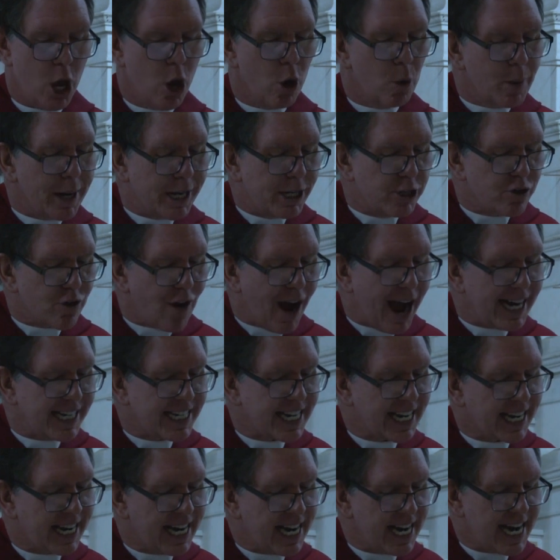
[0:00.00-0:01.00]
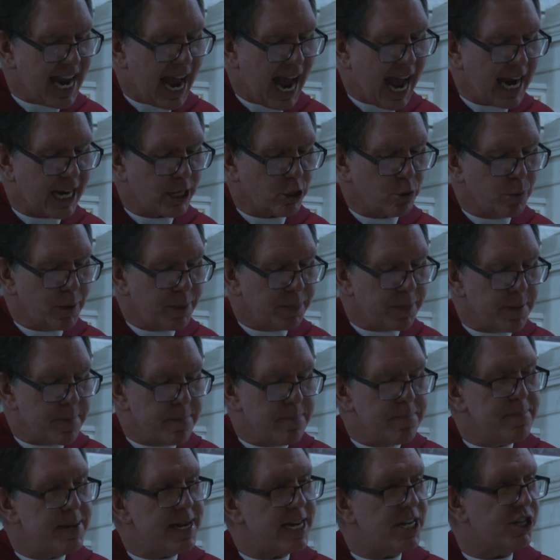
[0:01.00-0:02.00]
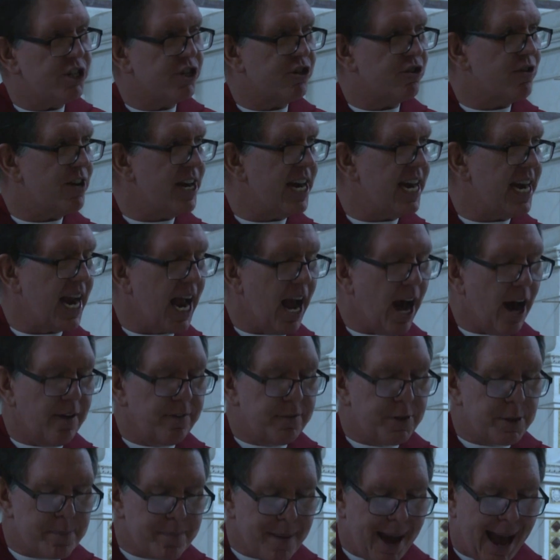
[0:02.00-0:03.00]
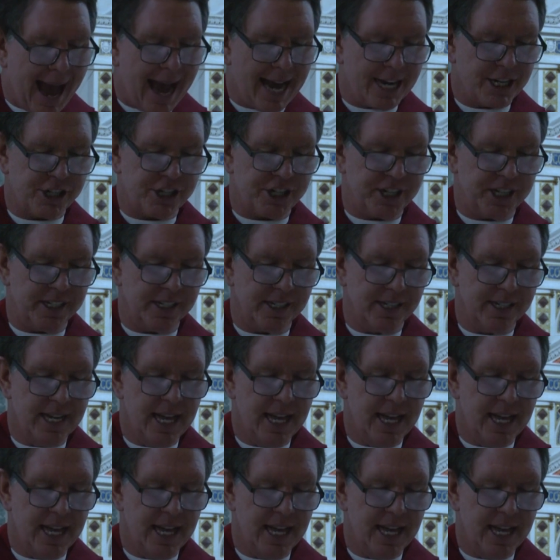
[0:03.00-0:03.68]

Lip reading: We try to connect with the mystery of the Passion,